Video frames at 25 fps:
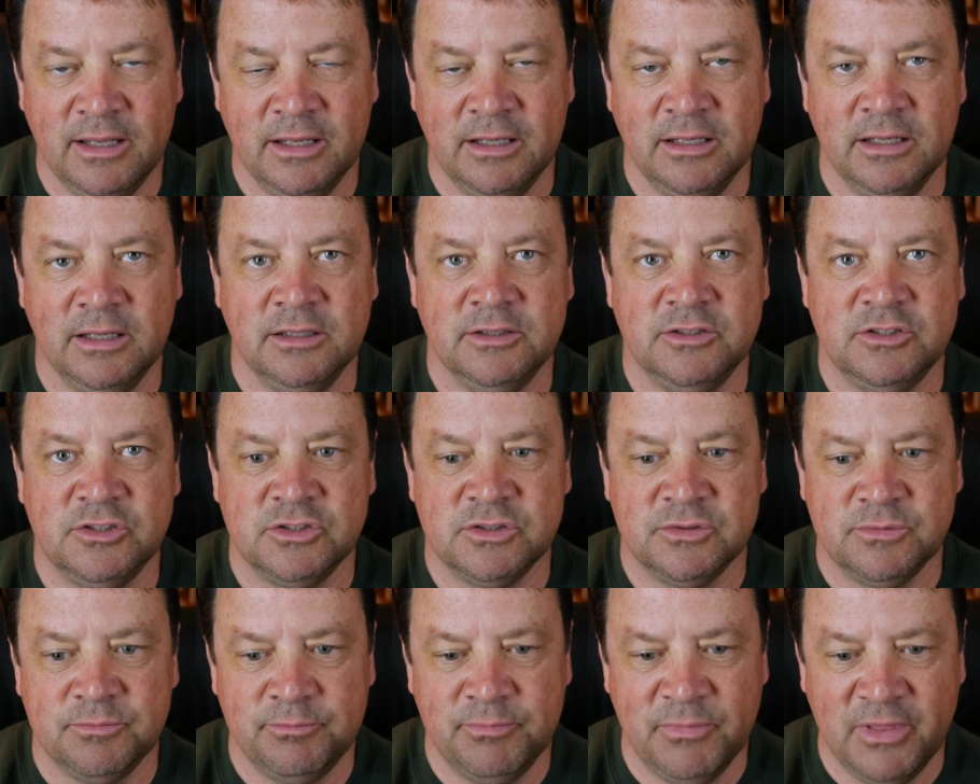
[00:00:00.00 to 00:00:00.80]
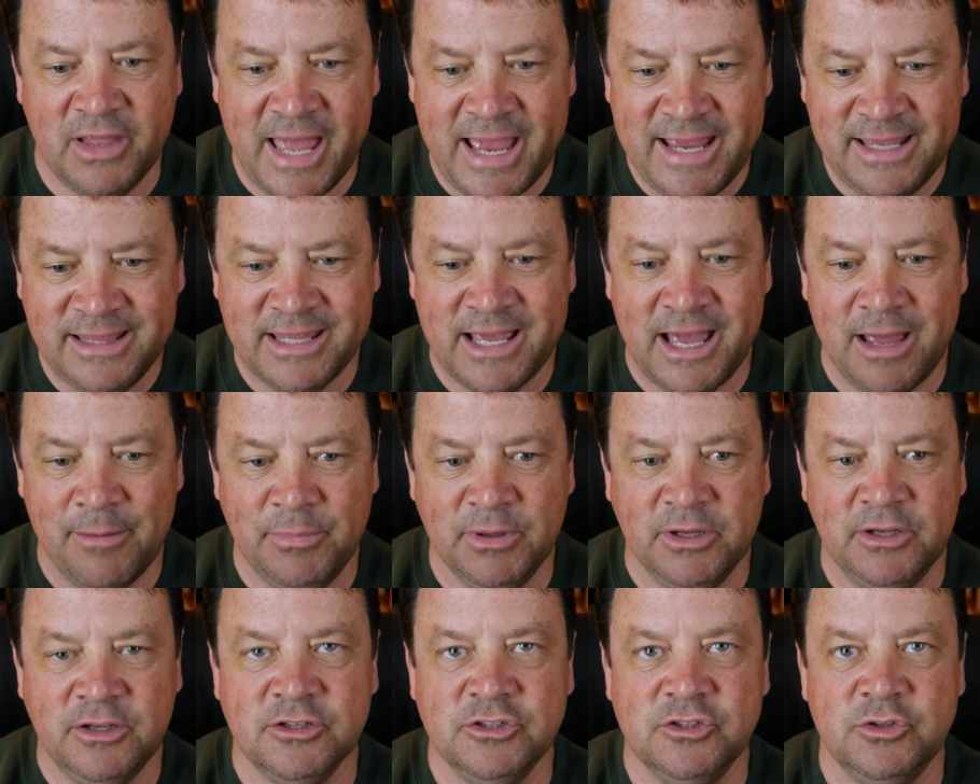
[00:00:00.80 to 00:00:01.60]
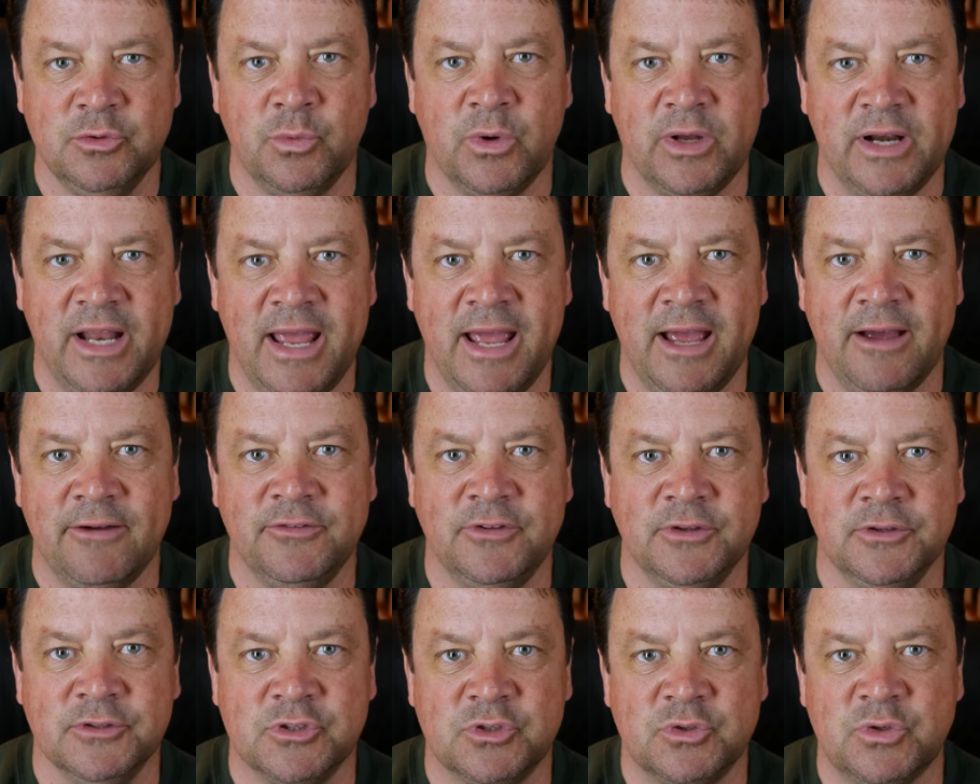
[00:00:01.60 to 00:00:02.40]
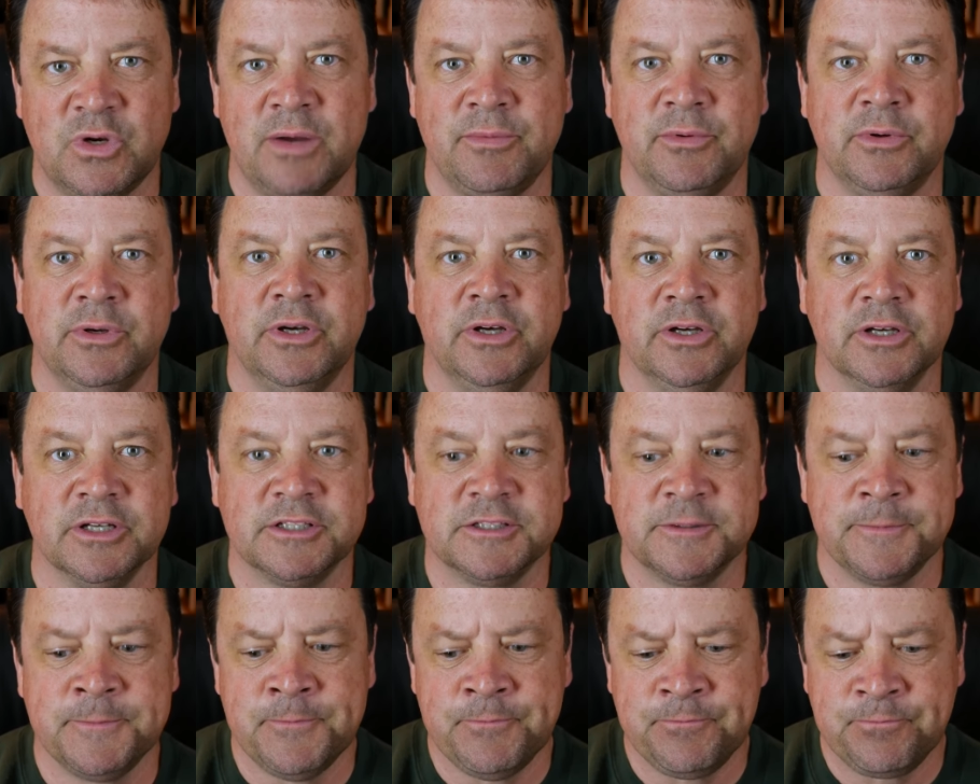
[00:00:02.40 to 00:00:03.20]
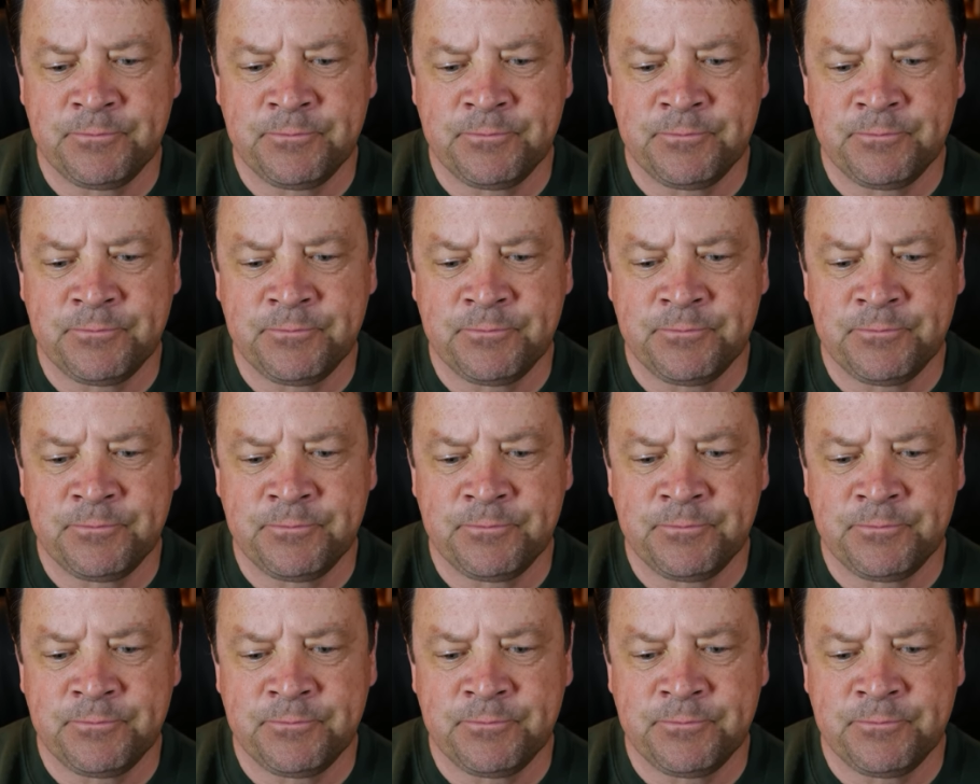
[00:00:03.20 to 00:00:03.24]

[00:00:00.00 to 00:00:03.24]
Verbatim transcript: and it's like that because you want to have those treble hooks